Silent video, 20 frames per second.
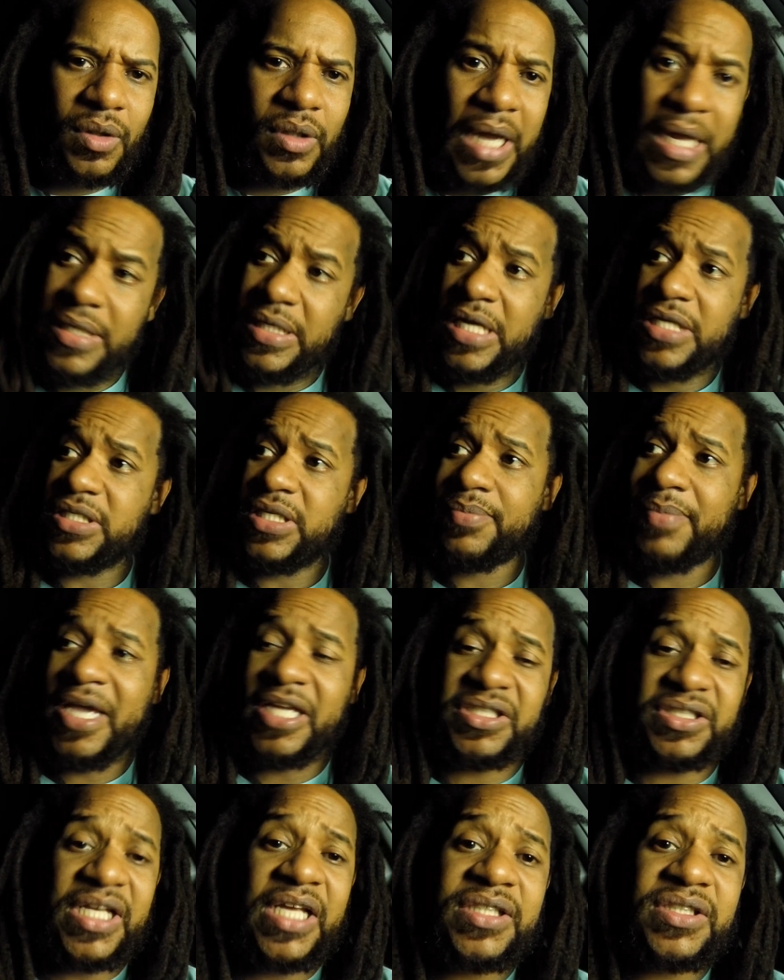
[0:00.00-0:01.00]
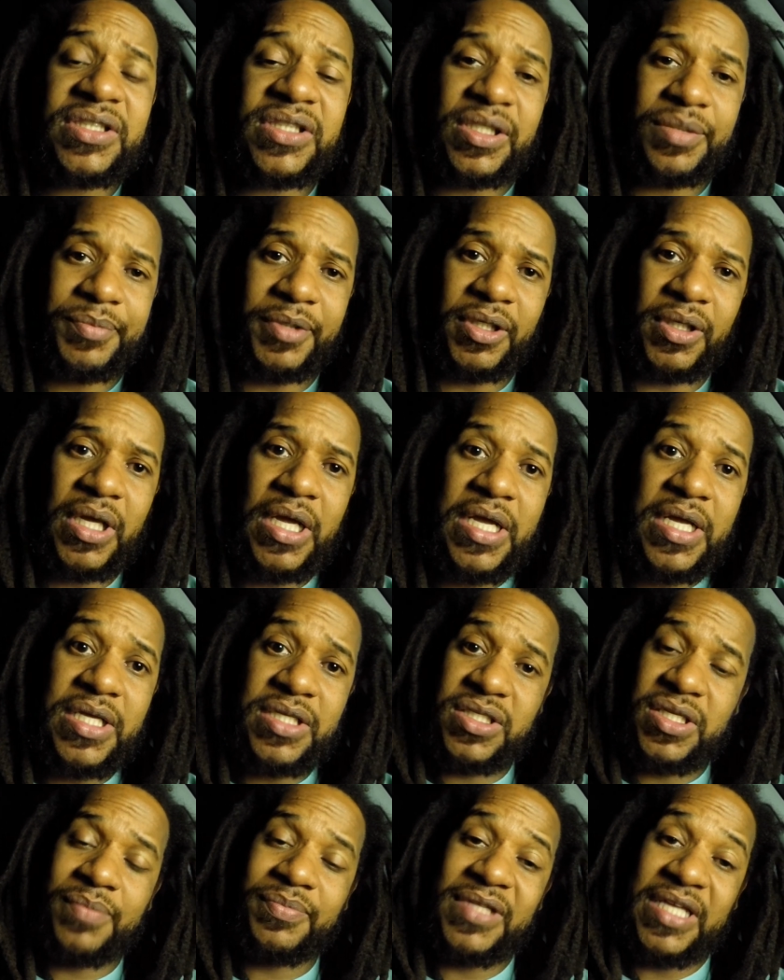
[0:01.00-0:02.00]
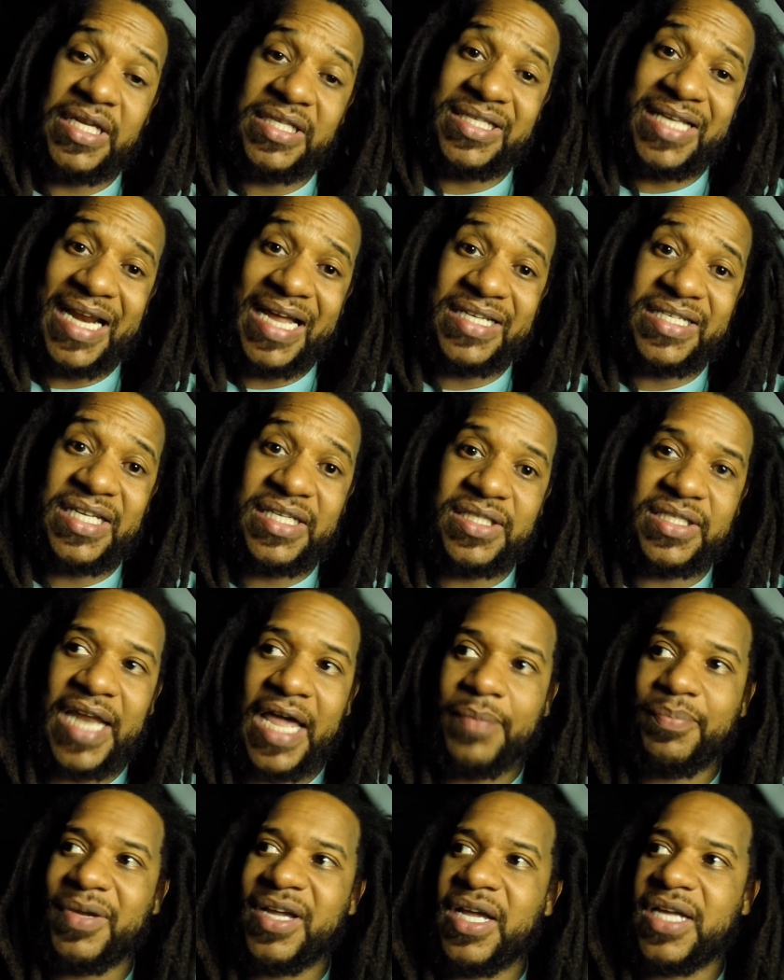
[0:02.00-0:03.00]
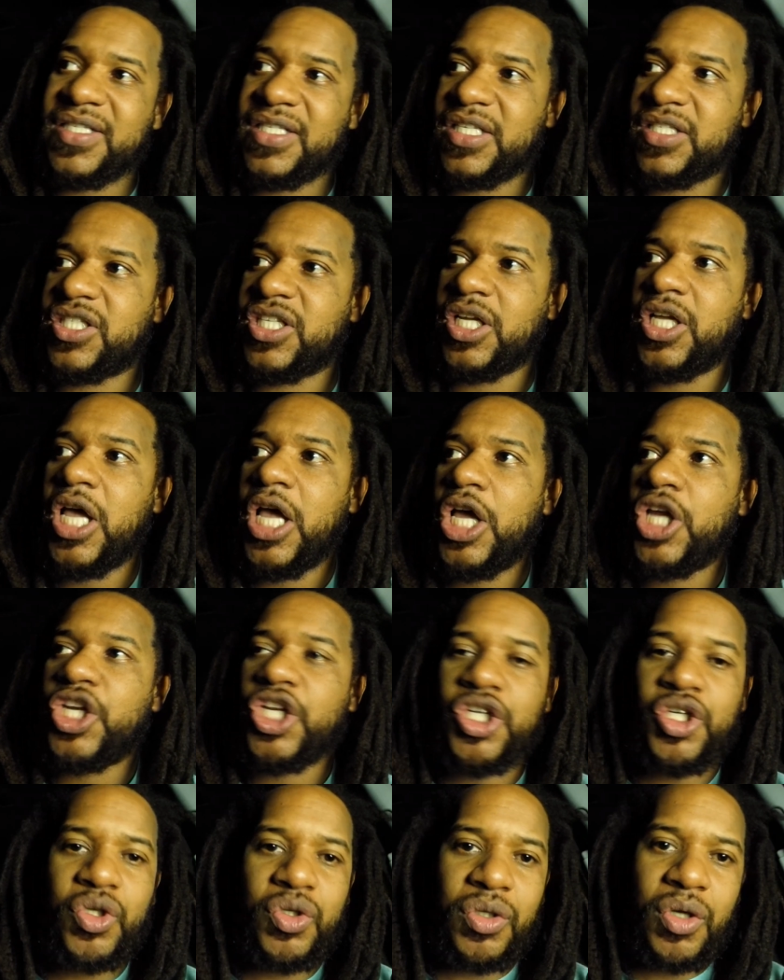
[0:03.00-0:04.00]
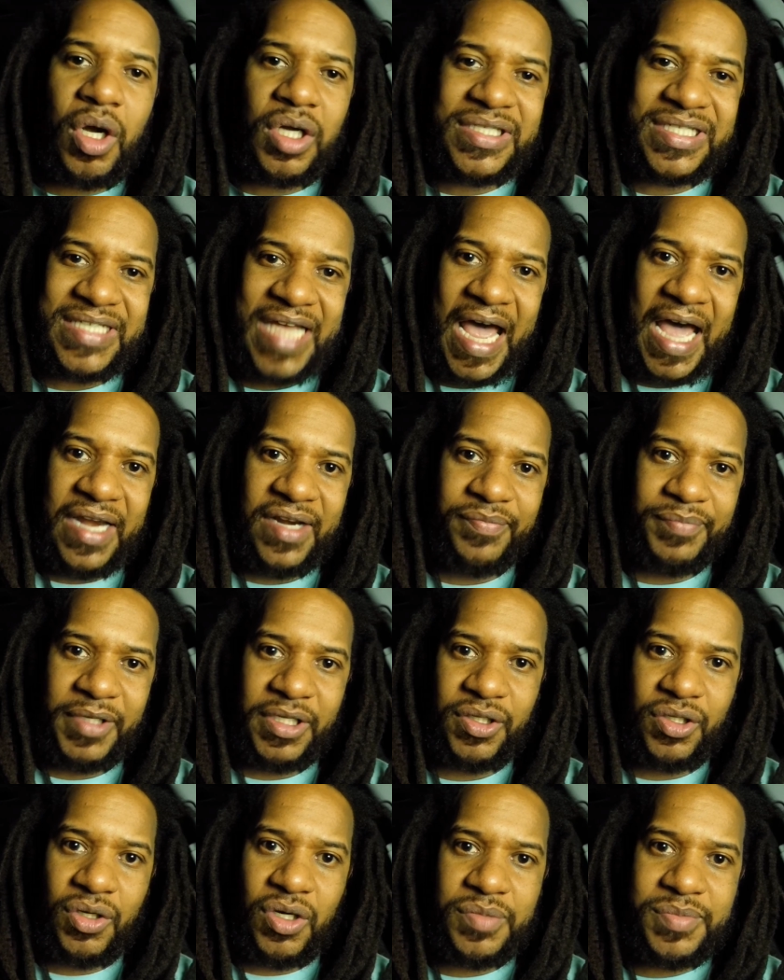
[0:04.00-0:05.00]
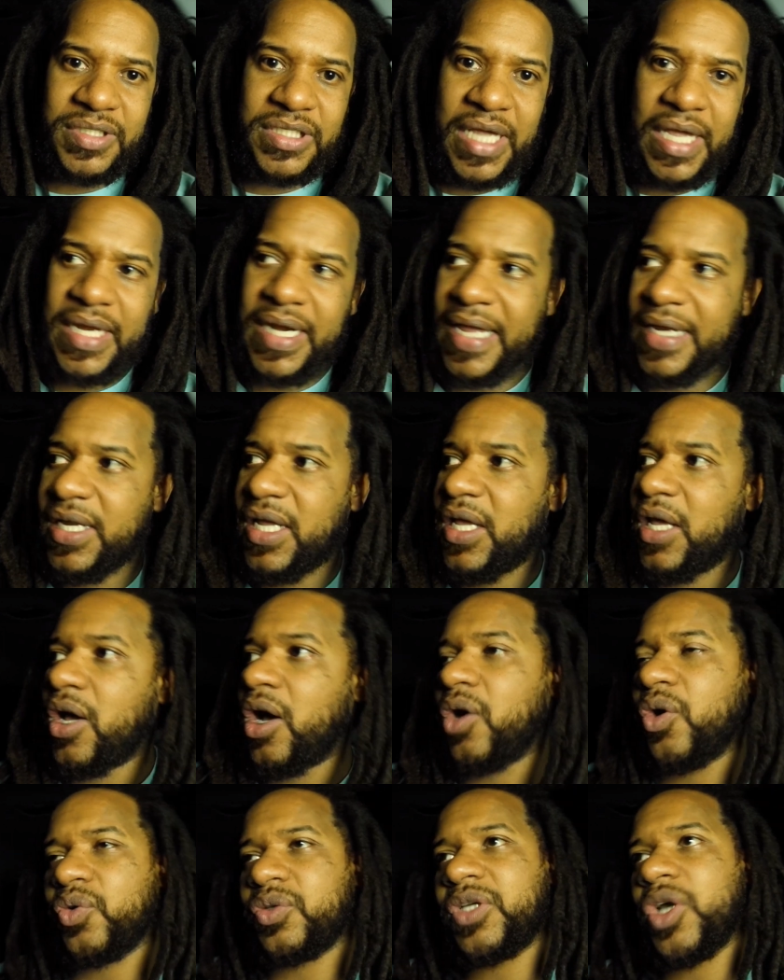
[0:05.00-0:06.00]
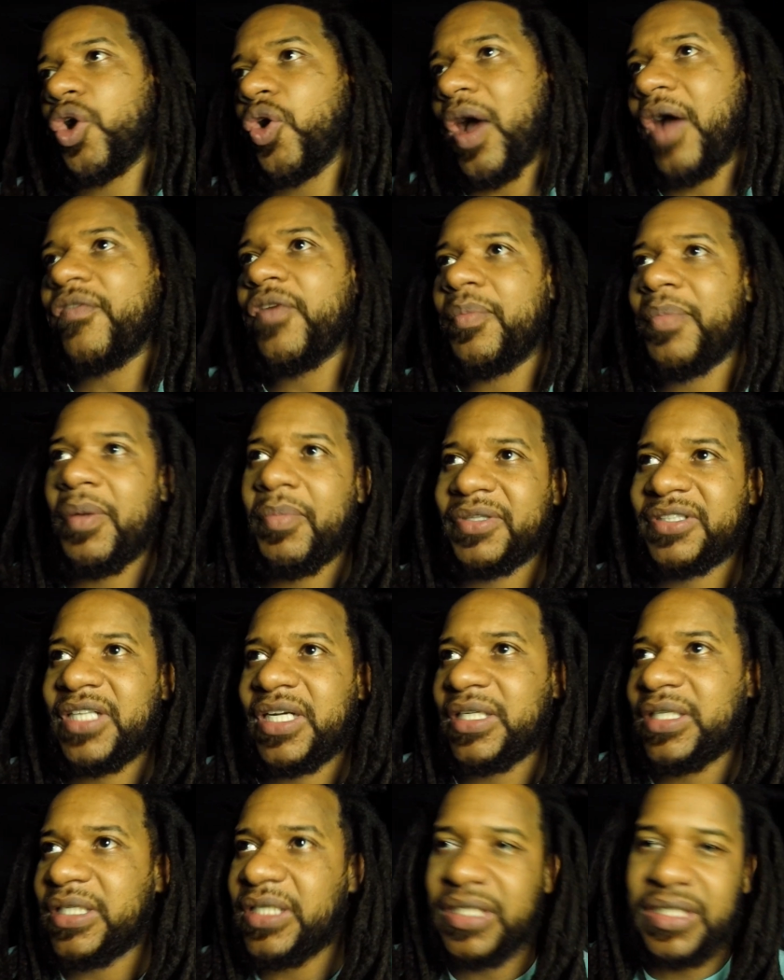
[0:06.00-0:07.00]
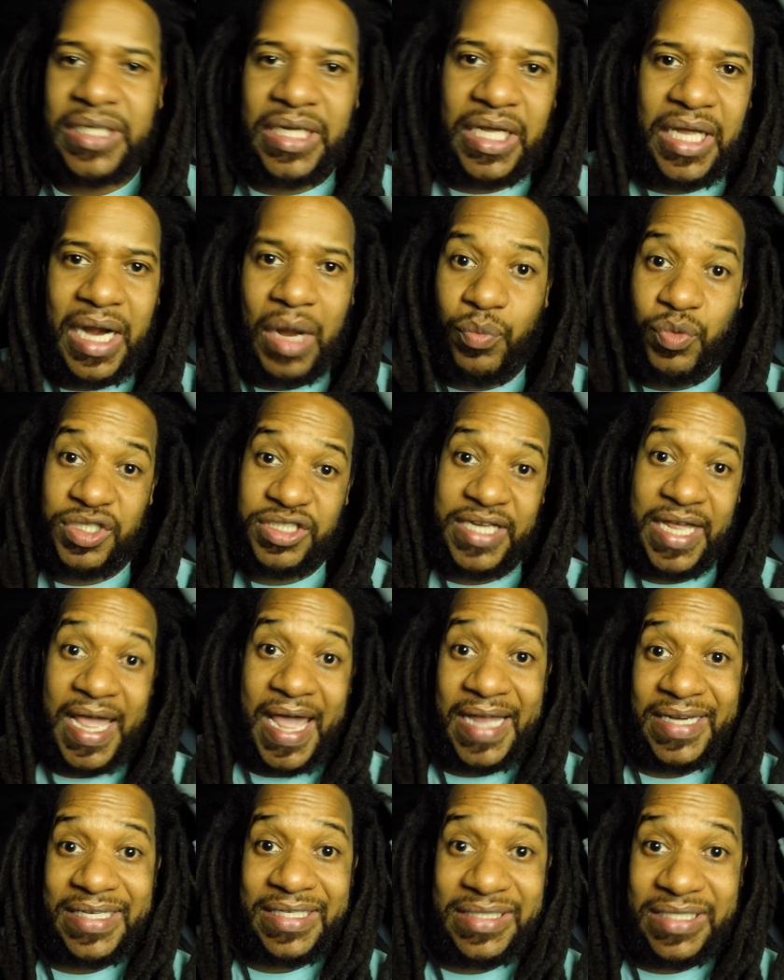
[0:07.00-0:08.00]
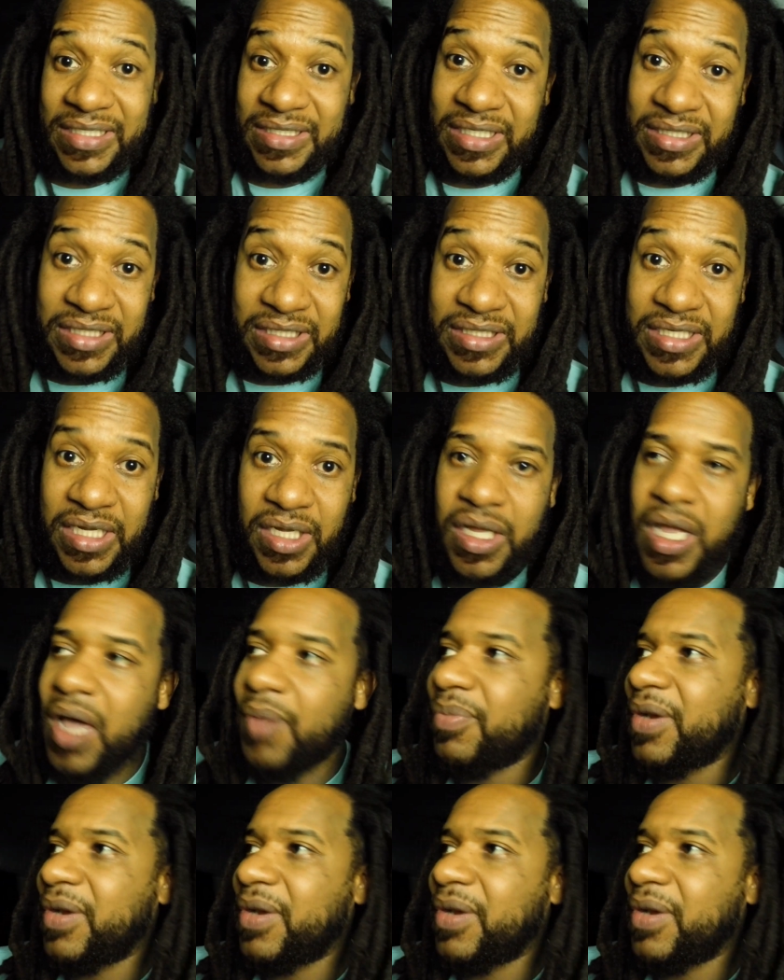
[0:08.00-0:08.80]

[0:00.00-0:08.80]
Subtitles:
That doesn't make sense to me. Some things that I dislike because it's the New York side of me. You know what I'm saying? That, oh, yo, I remember da-da-da-da-da, and I wish they had da-da-da-da-da.